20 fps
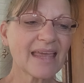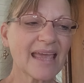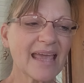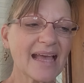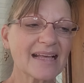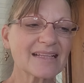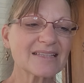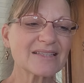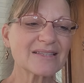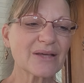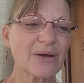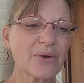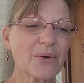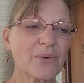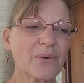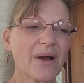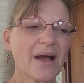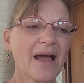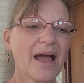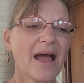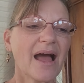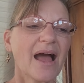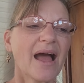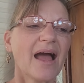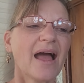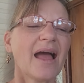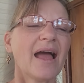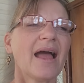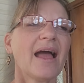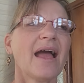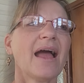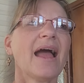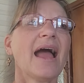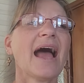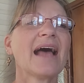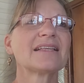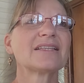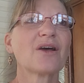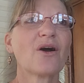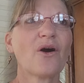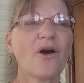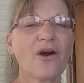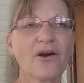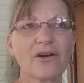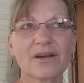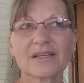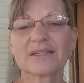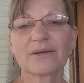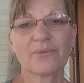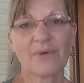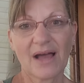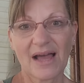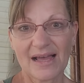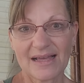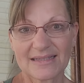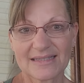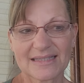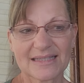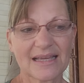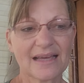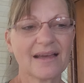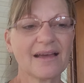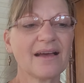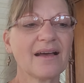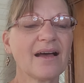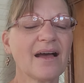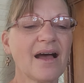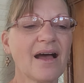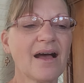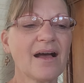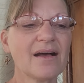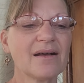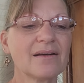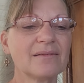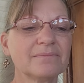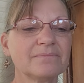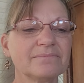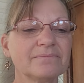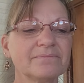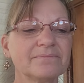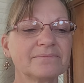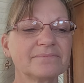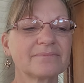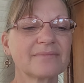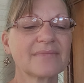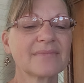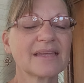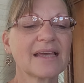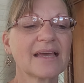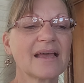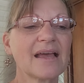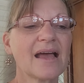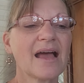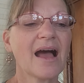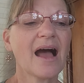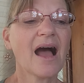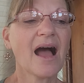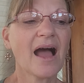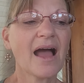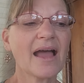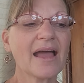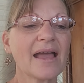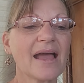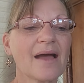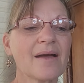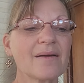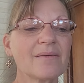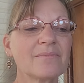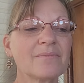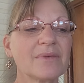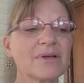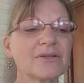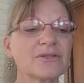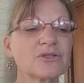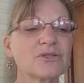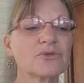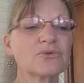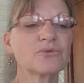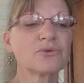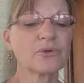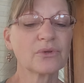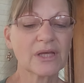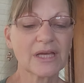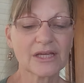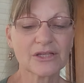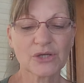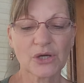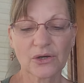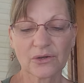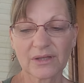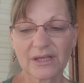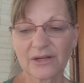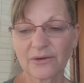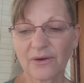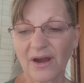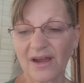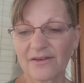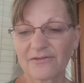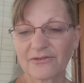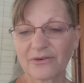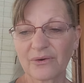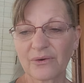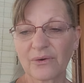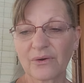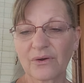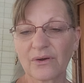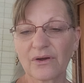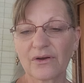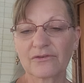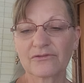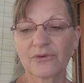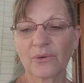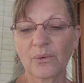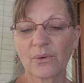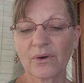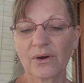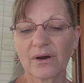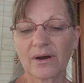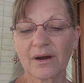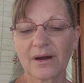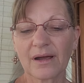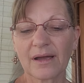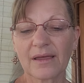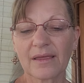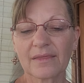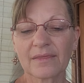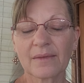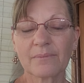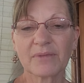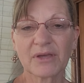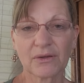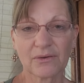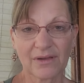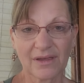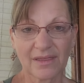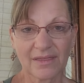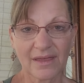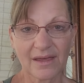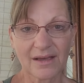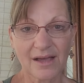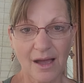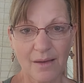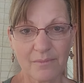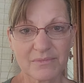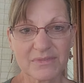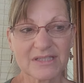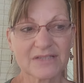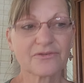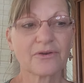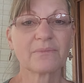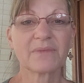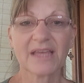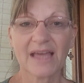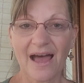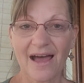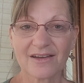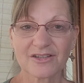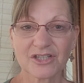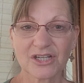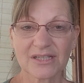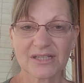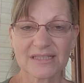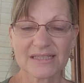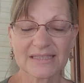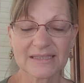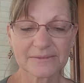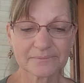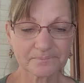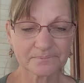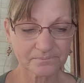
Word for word: and so as hard as it was, um, I am truly eternally grateful for the beauty that comes from the ashes.